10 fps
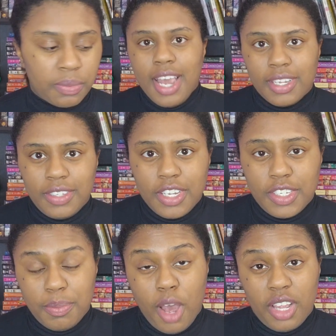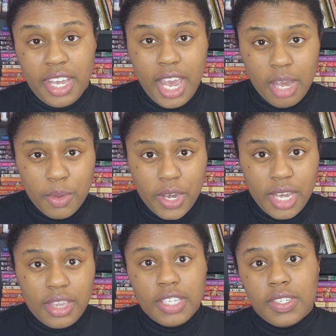Next is
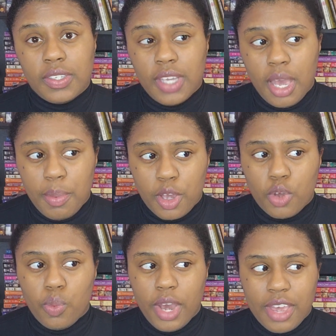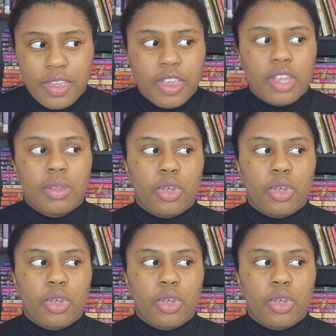Polyamory. This is a book with